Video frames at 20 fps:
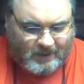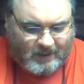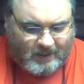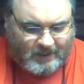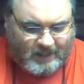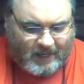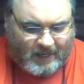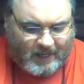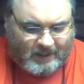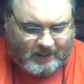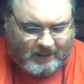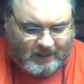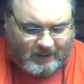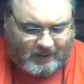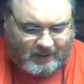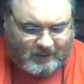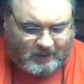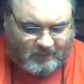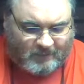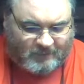okay,
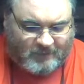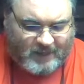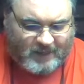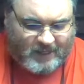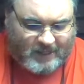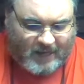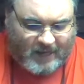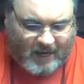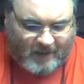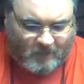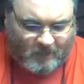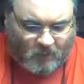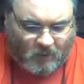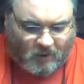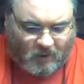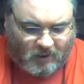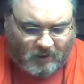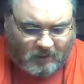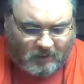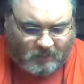in the Vietnam
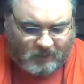War,